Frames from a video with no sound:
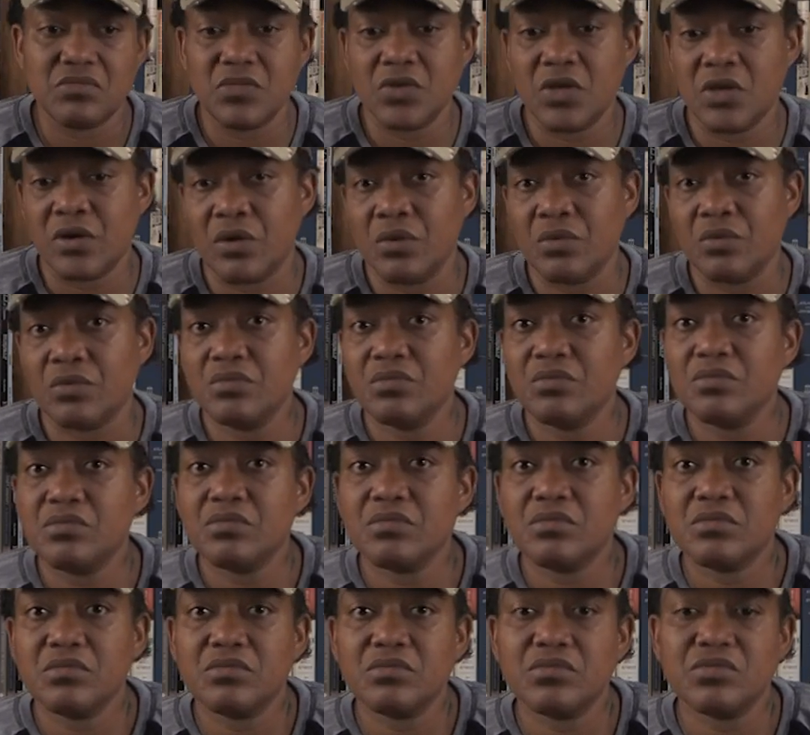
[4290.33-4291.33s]
you know,
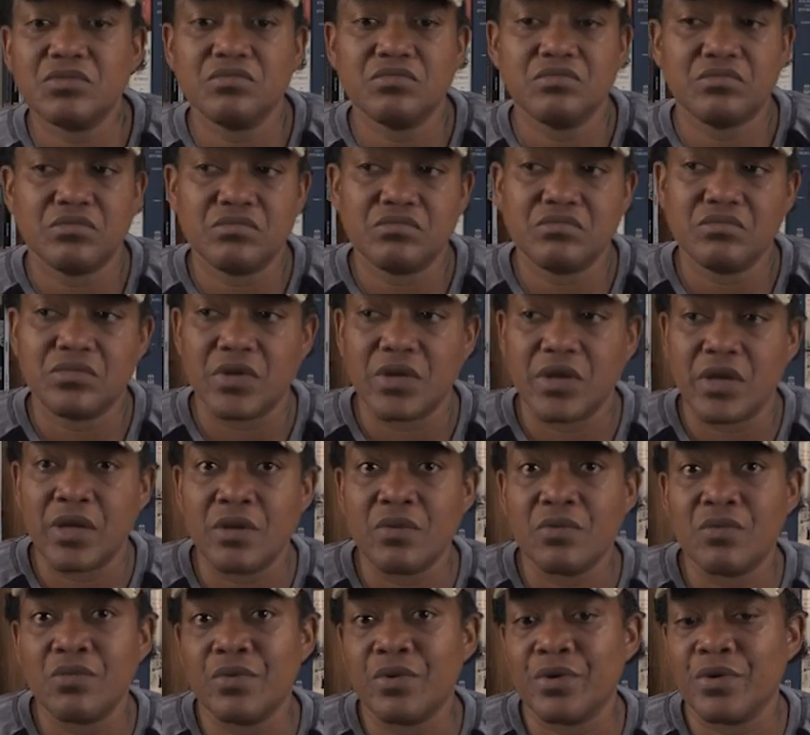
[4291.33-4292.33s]
the
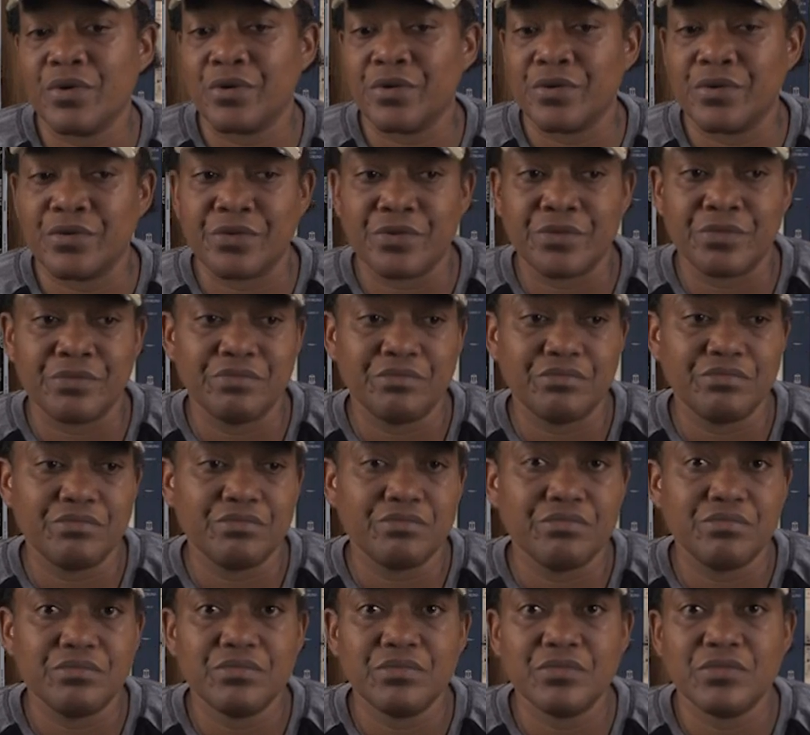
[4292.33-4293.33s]
N-word
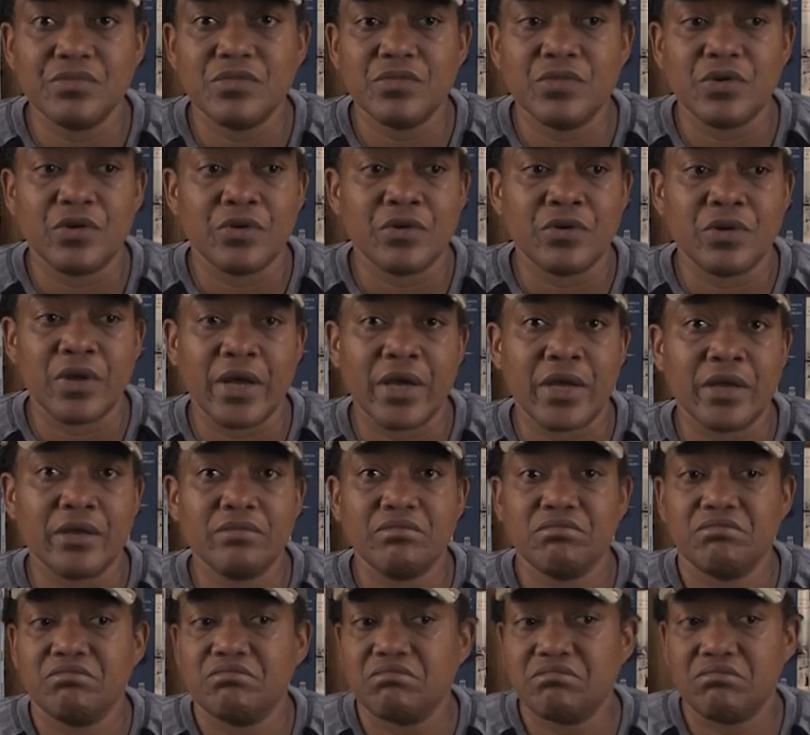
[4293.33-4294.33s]
or like
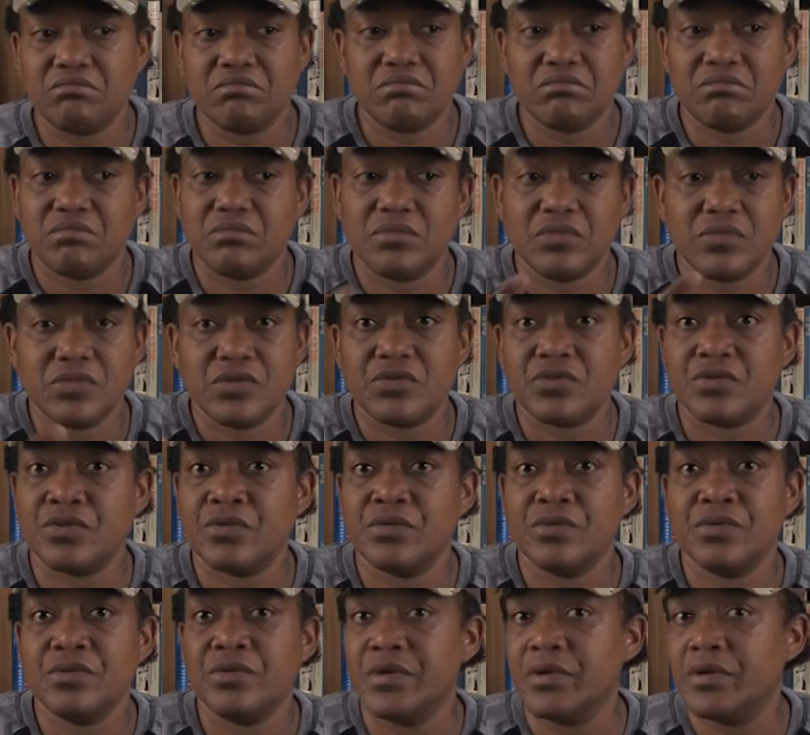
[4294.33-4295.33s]

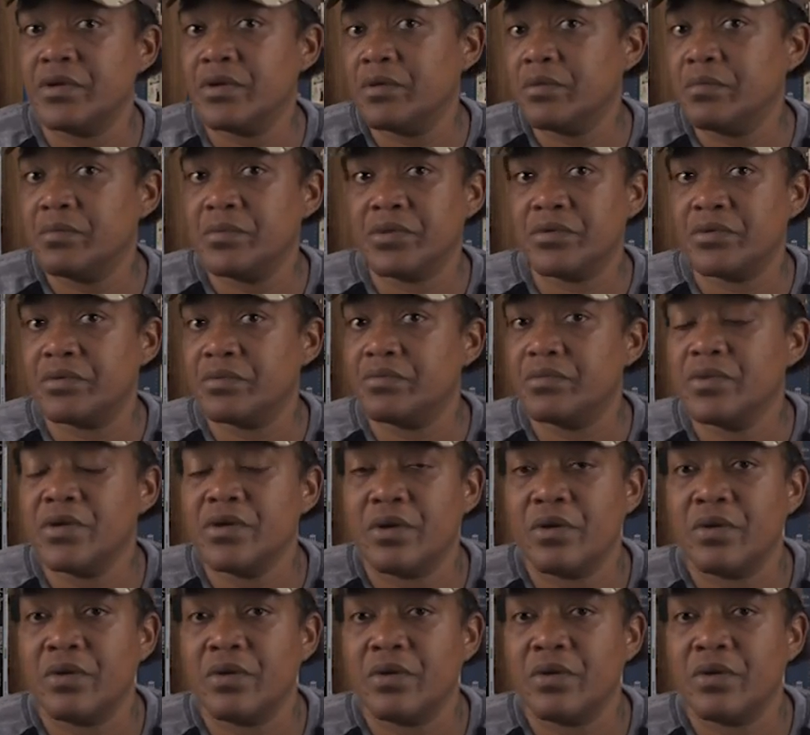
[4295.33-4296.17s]
screw him, or, you